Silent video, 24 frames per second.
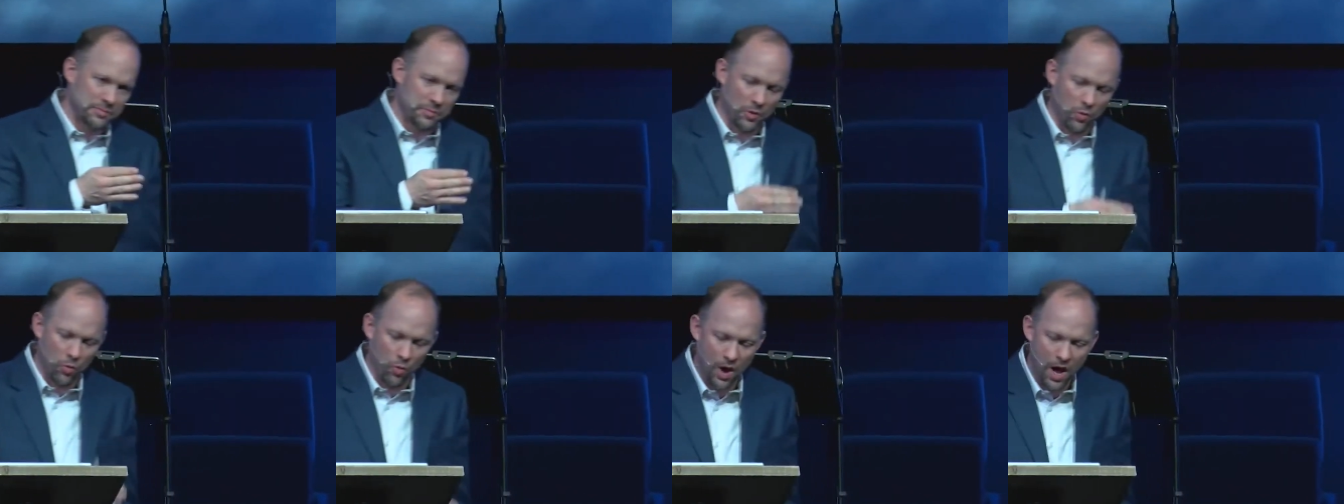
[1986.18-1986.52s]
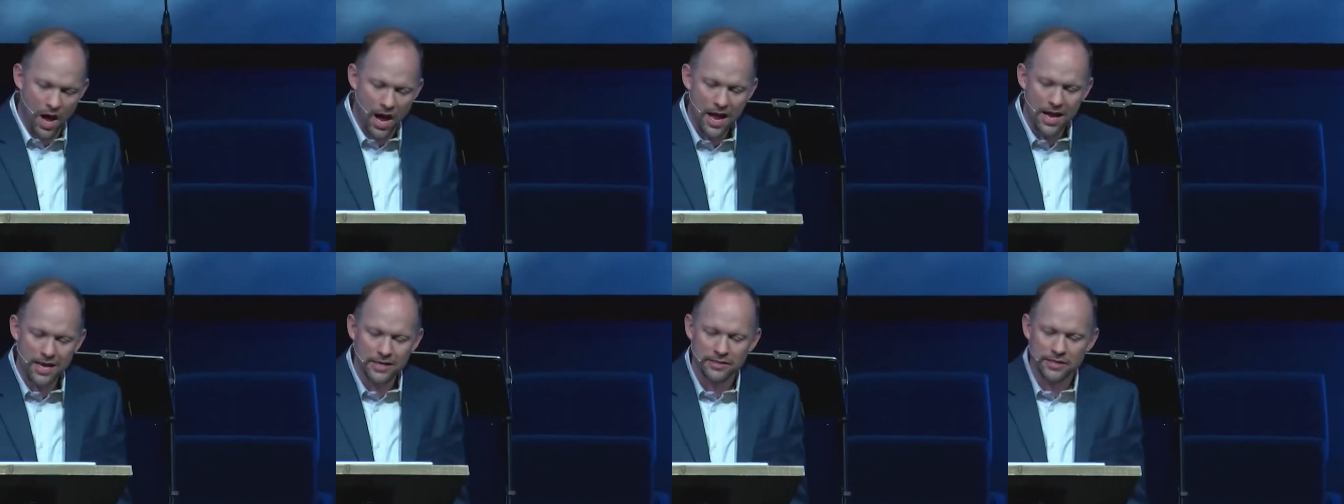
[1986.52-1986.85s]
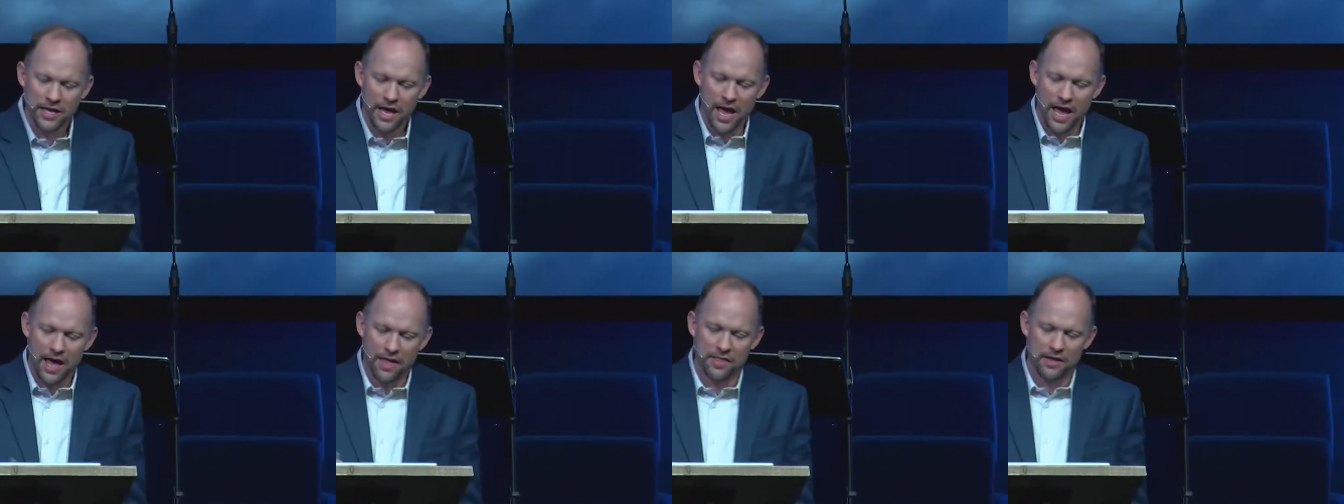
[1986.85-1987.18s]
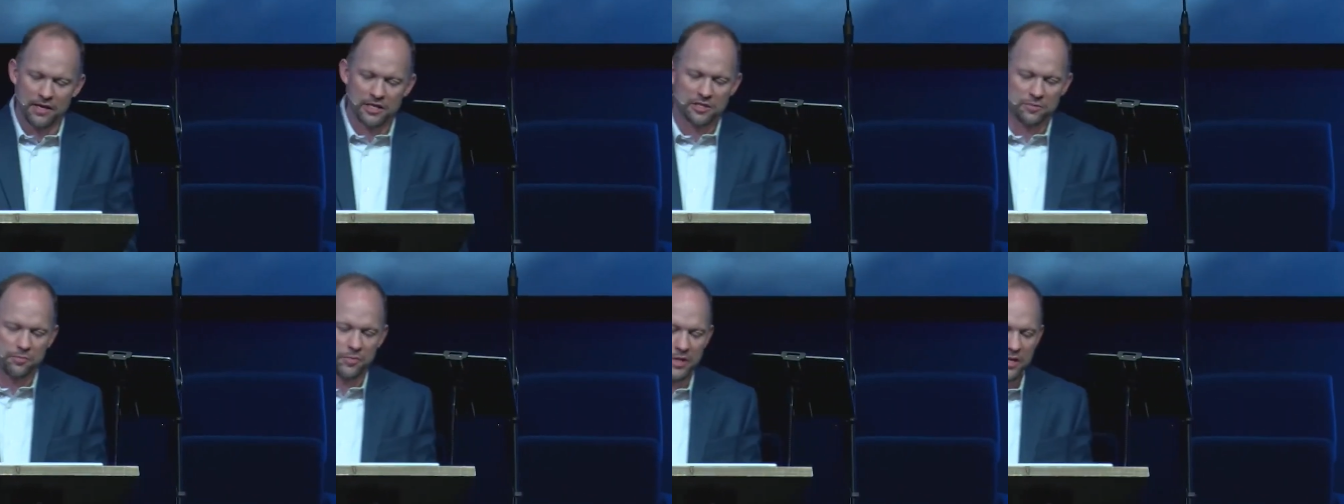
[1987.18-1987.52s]
wise and let
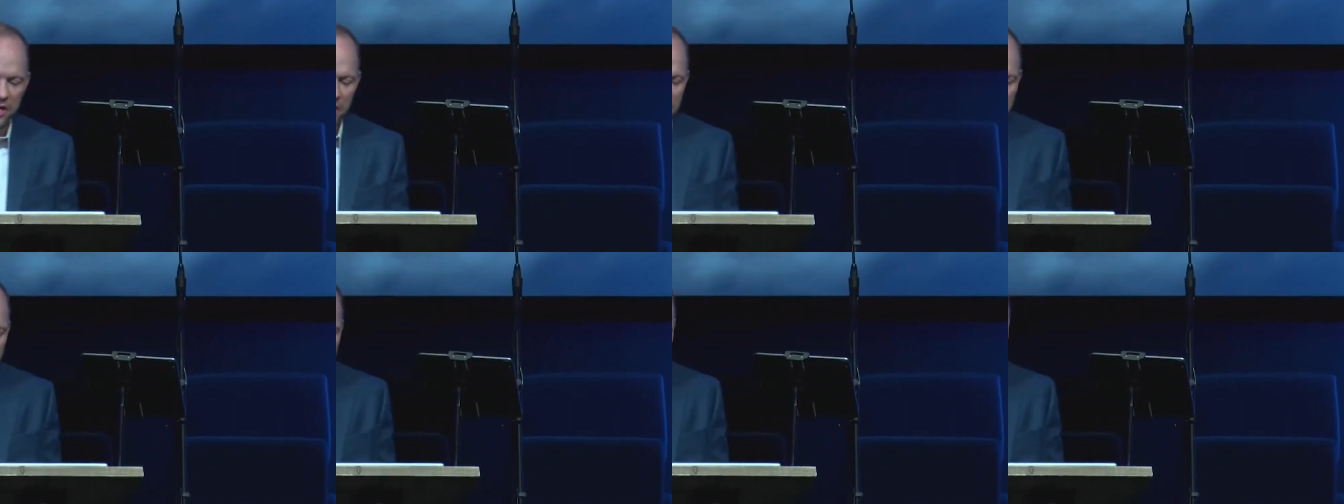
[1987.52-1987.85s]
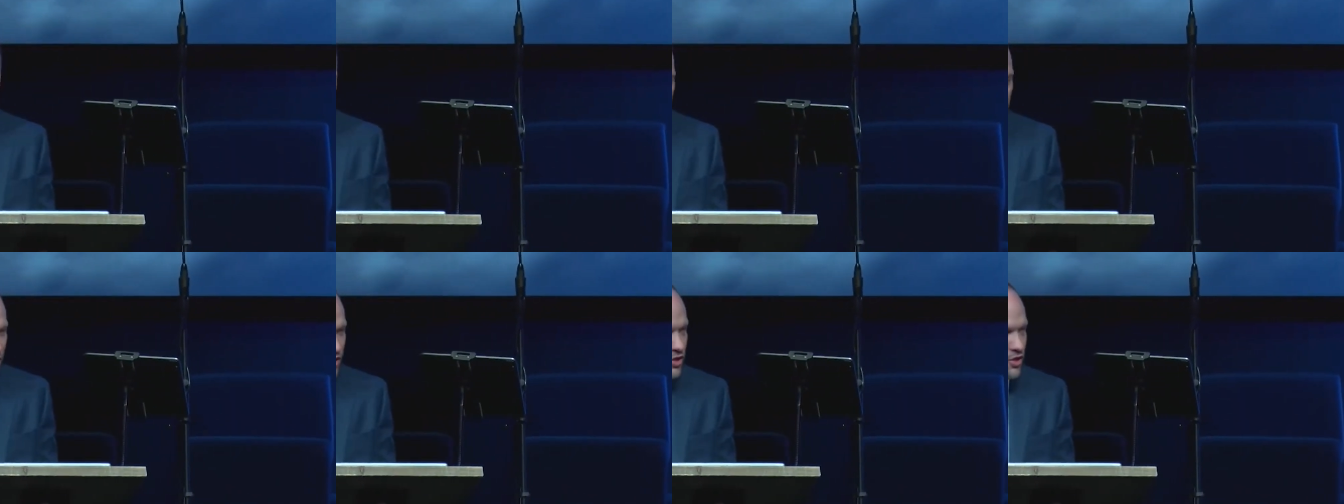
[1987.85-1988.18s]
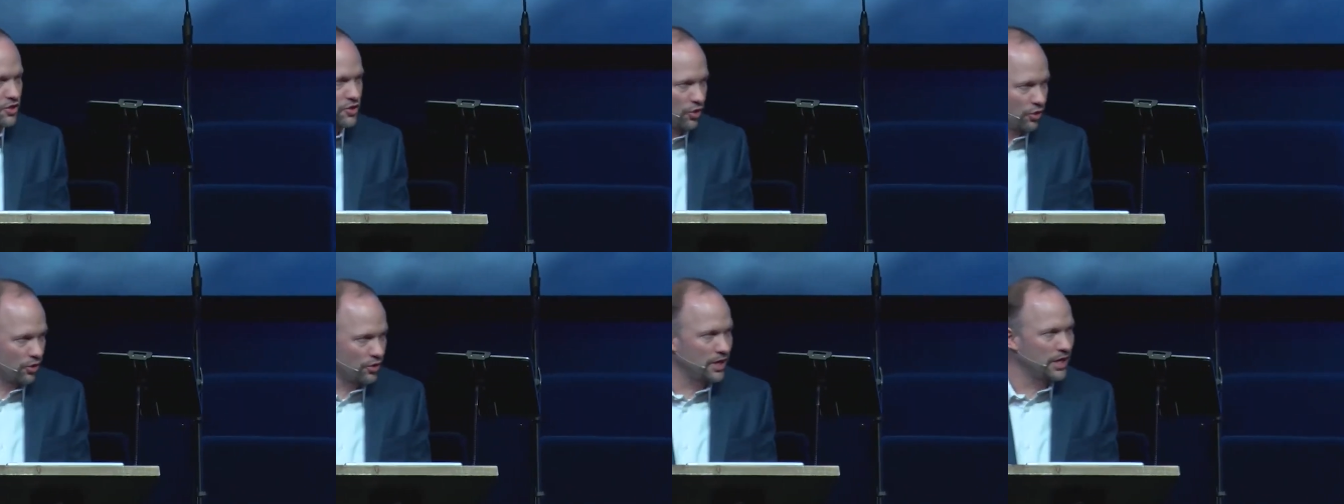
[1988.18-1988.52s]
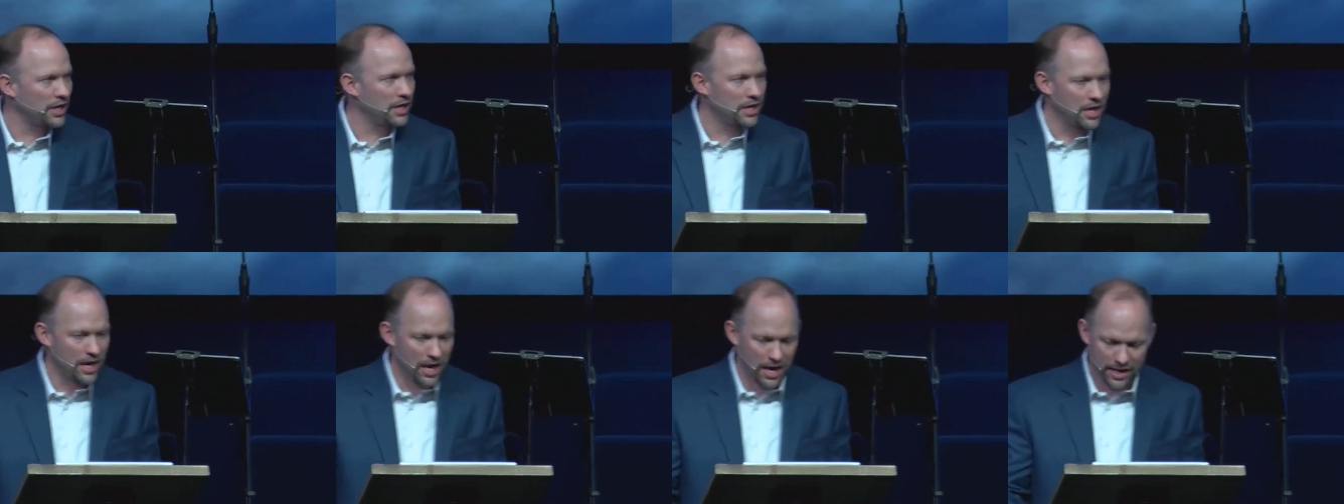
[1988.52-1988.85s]
us be
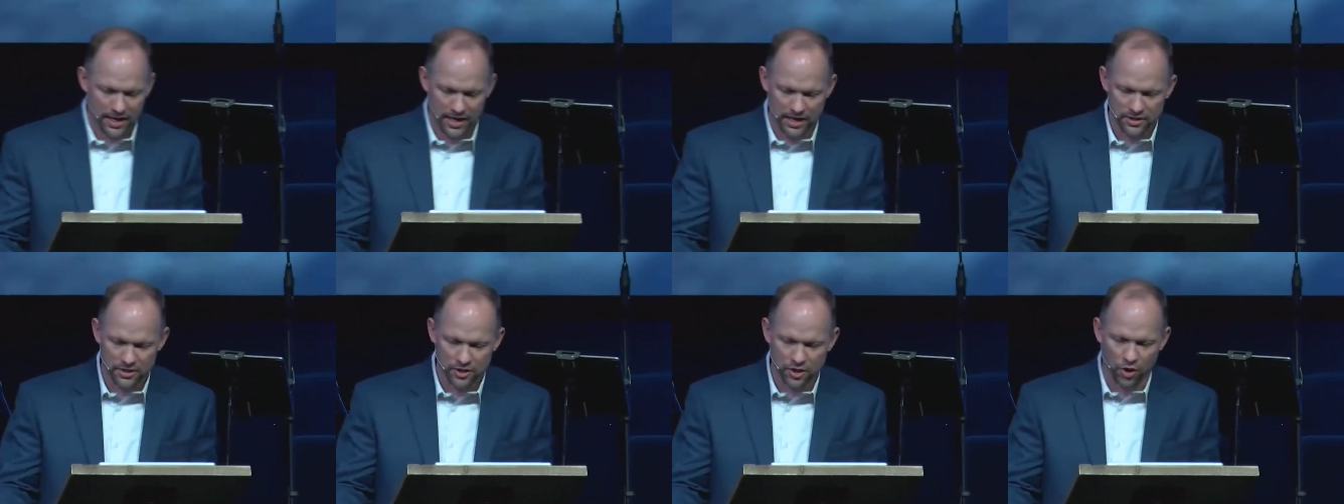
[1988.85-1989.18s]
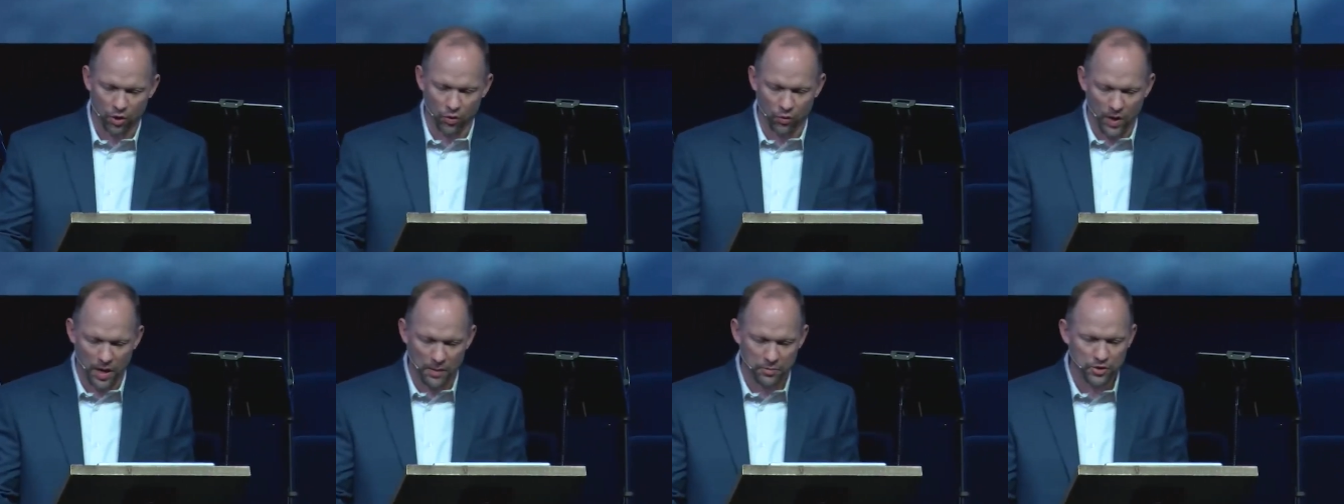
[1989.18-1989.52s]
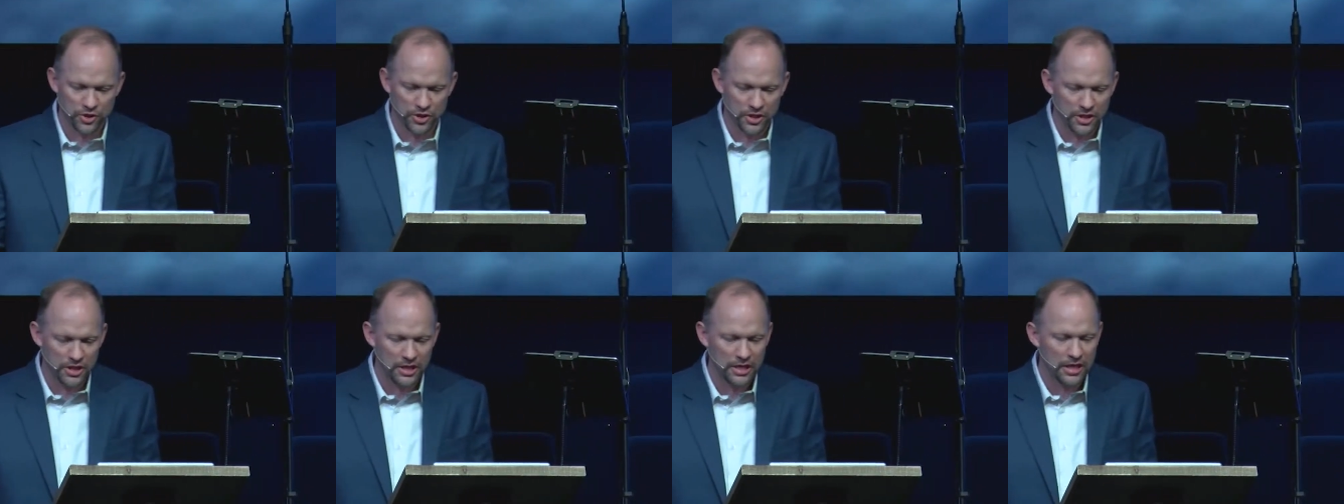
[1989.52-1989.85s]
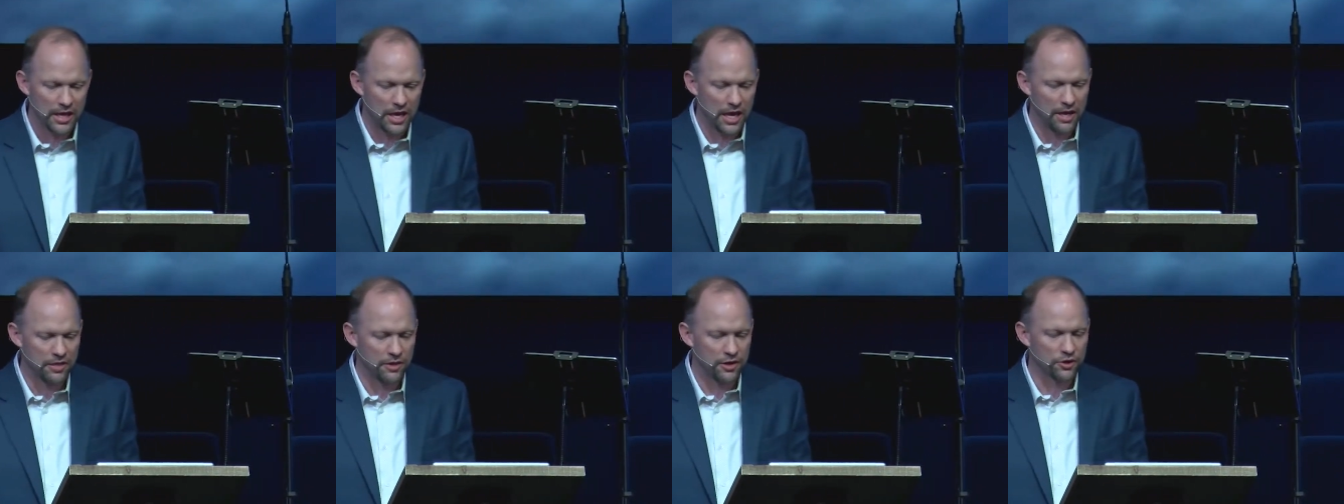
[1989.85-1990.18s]
discerning against corruption
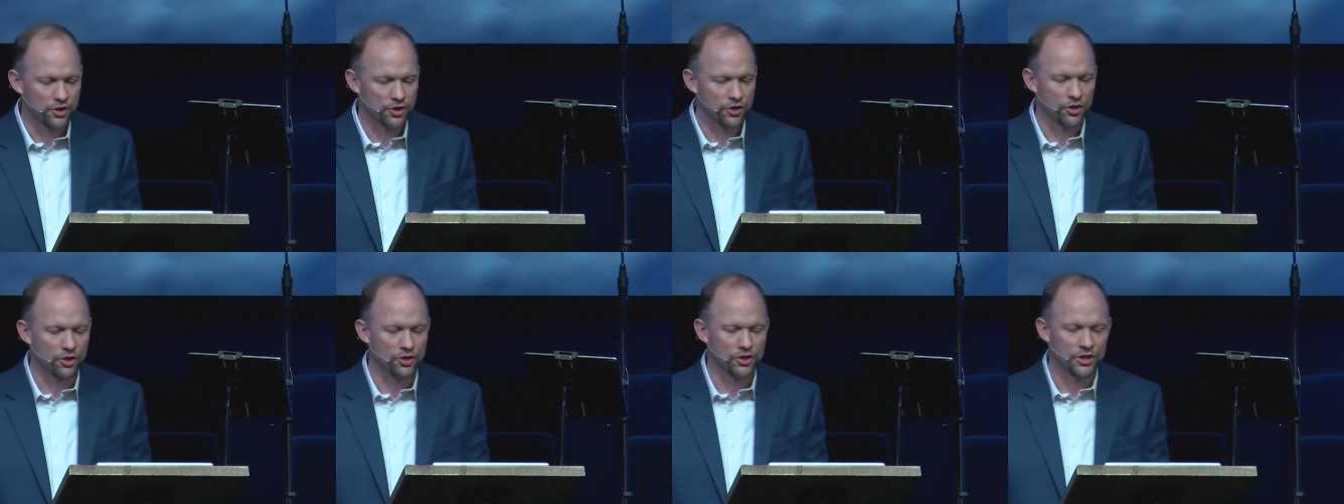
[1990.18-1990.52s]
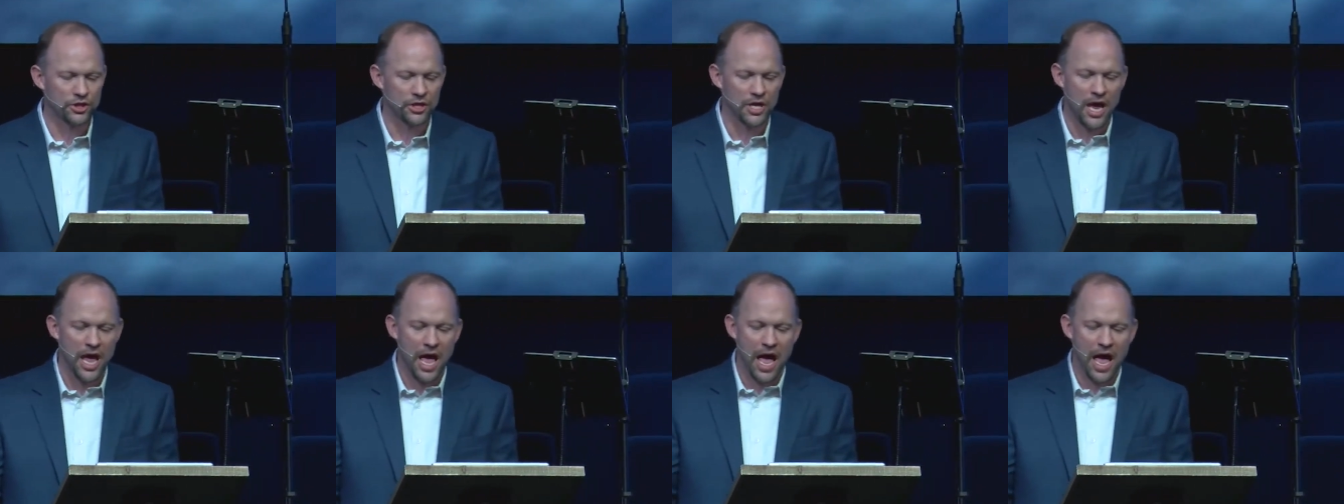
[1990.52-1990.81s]
in the church,